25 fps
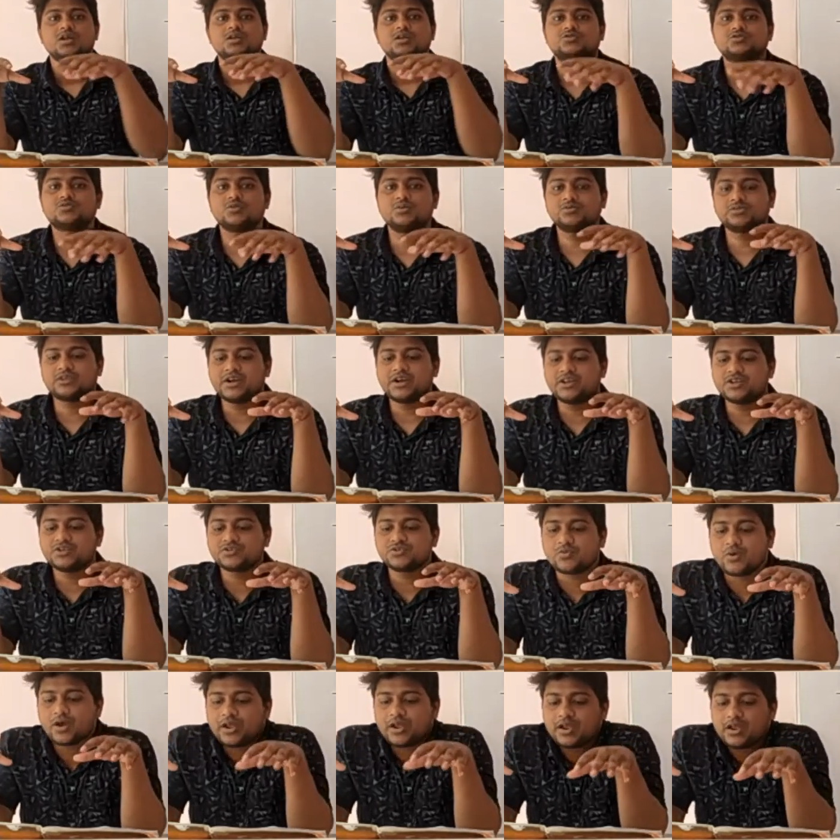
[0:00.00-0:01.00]
So that
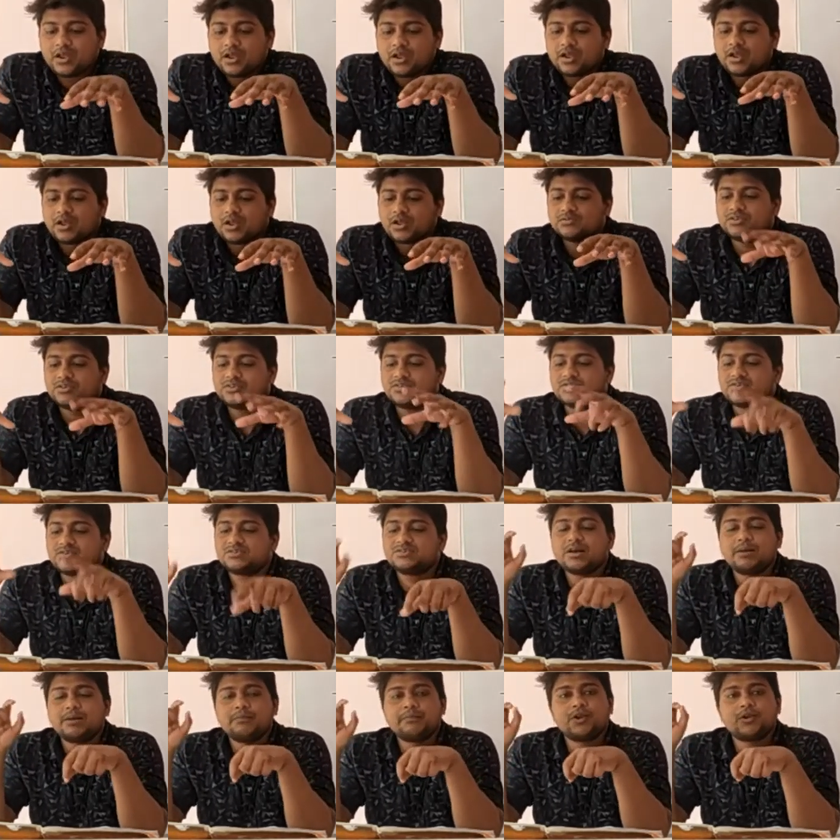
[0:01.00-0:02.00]
is why this
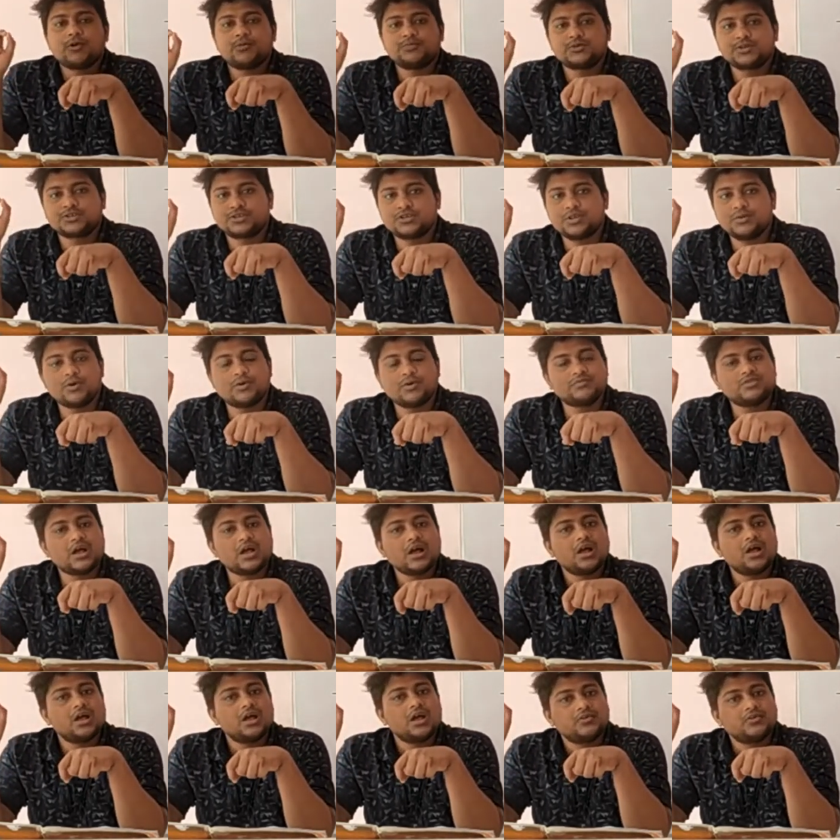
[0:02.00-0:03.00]
is the main objective of
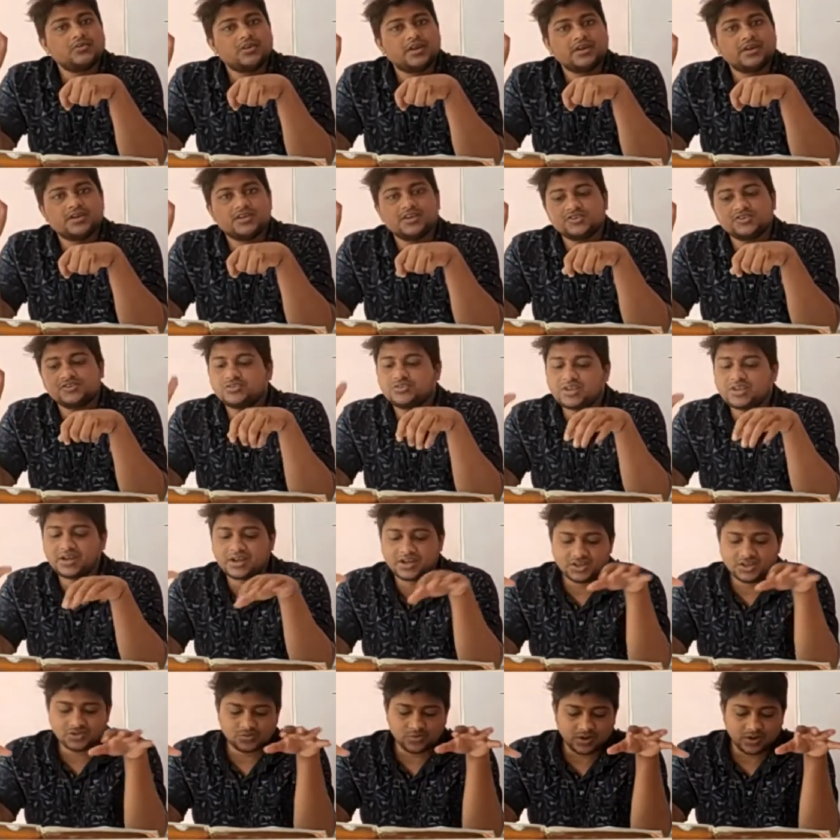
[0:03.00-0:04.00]
the United Nations.
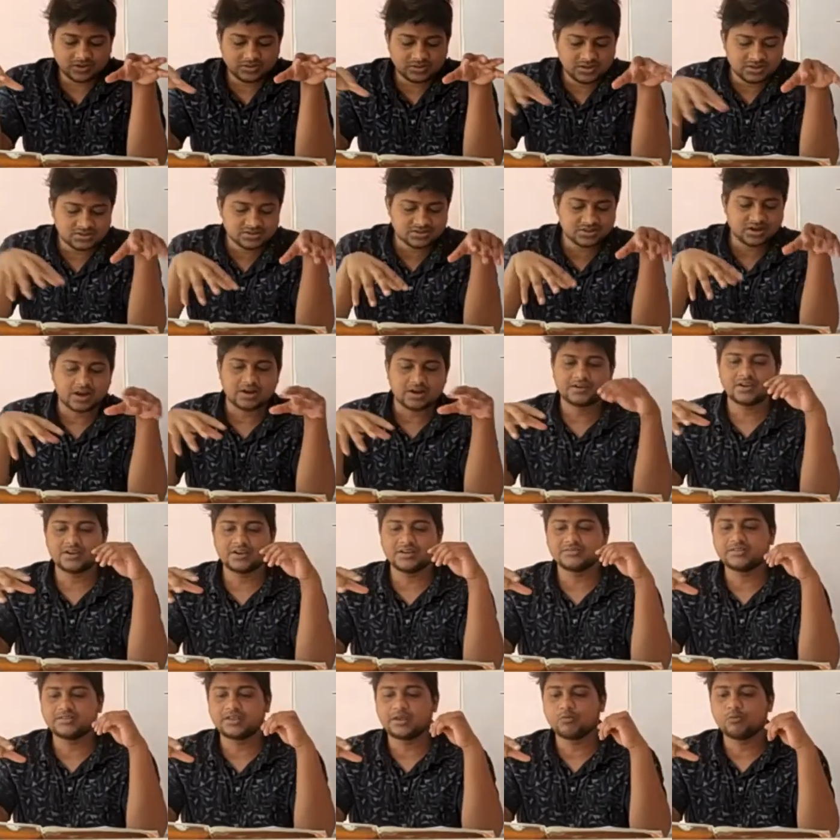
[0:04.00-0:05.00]
That is why these
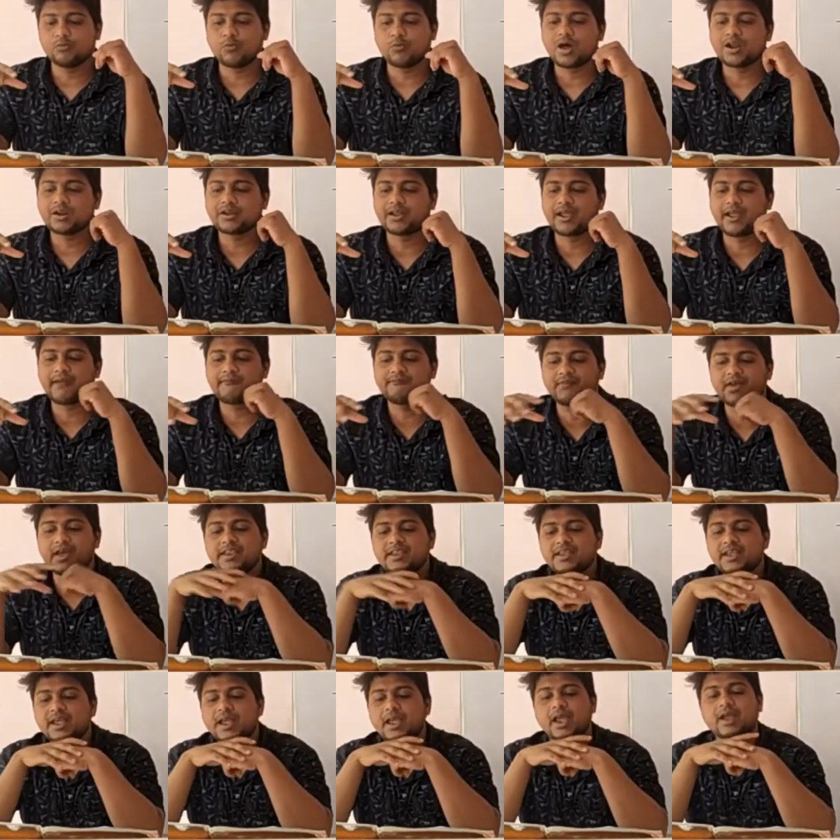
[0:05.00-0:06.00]
countries they work
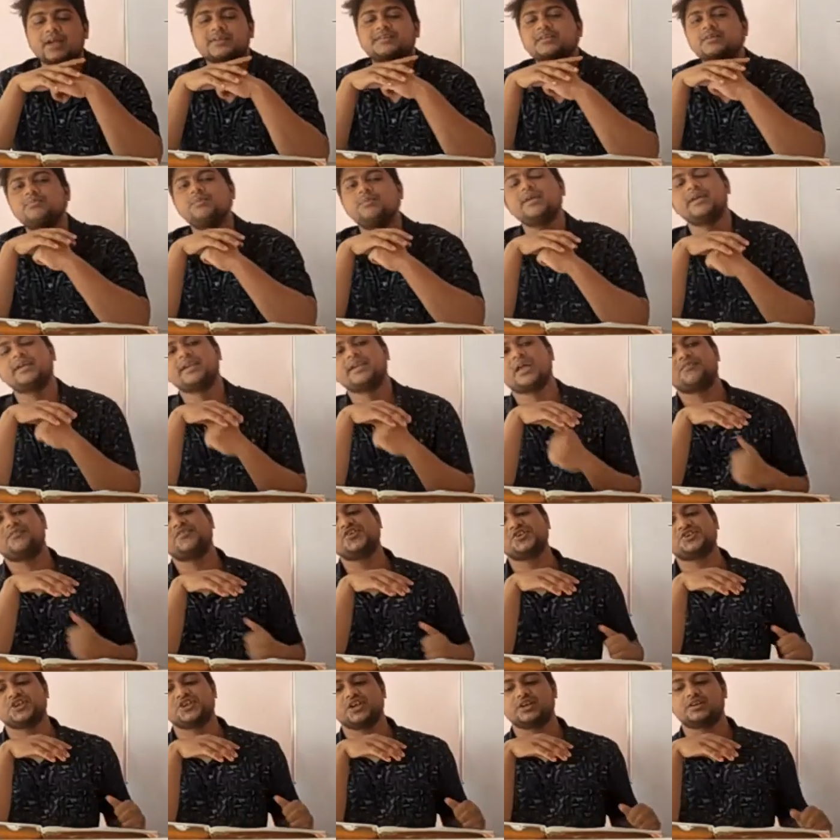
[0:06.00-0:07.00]
very actively and
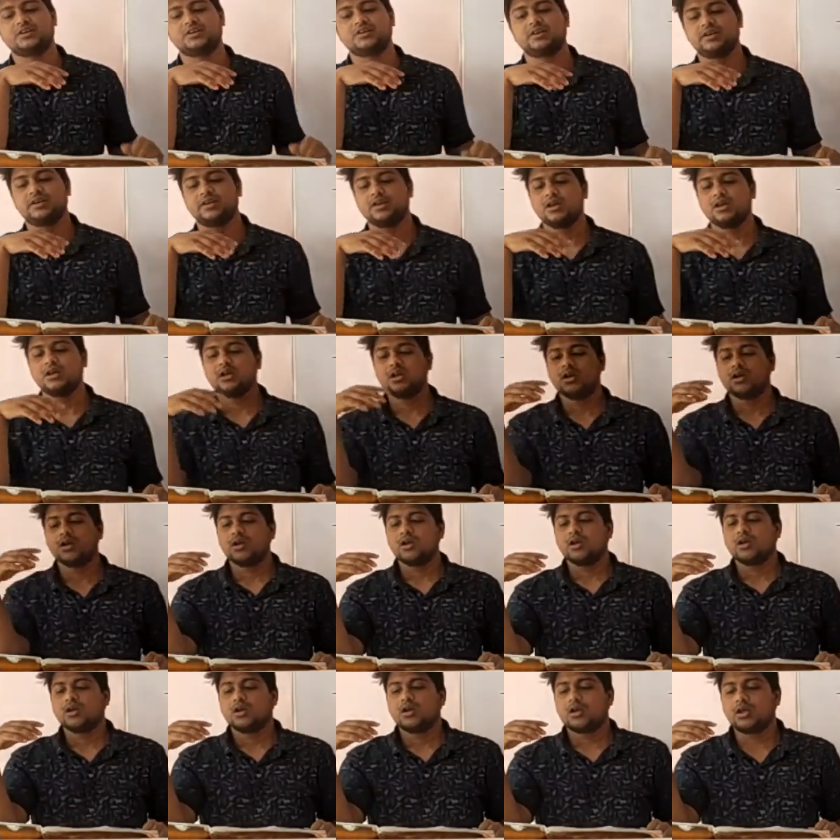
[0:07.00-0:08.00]
efficiently
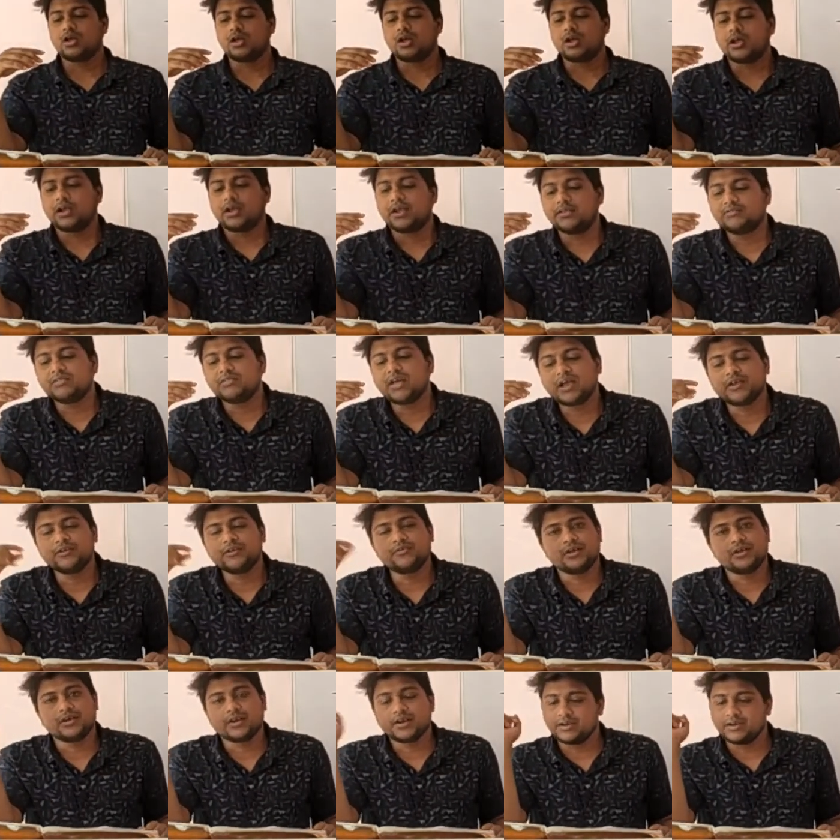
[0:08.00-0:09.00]
in the
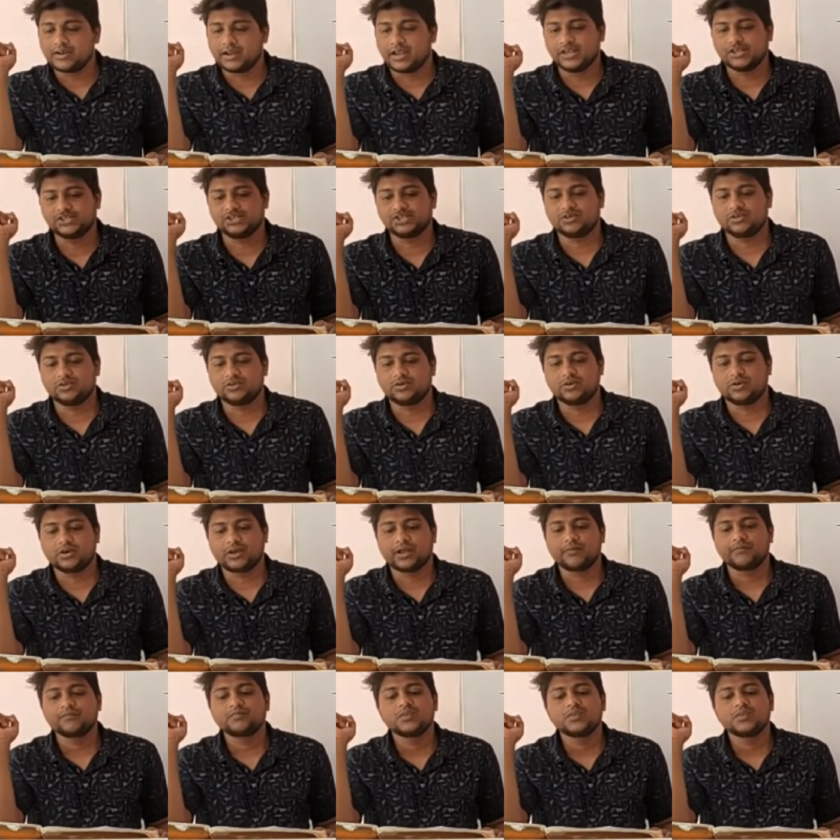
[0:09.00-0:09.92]
United Nations. Okay.